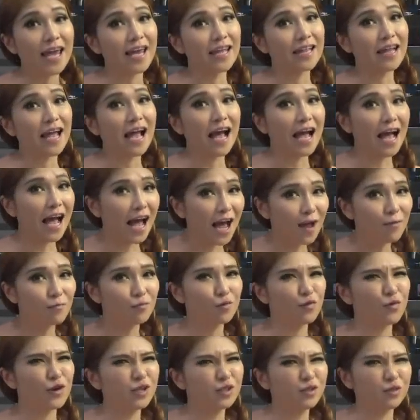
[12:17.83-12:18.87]
and I'm
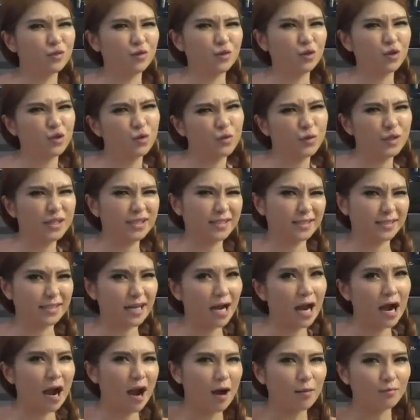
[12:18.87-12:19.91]
going to twist the
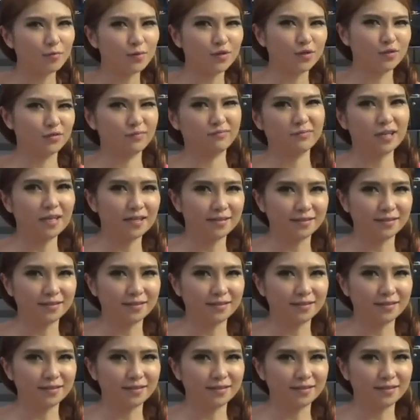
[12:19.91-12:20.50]
arms of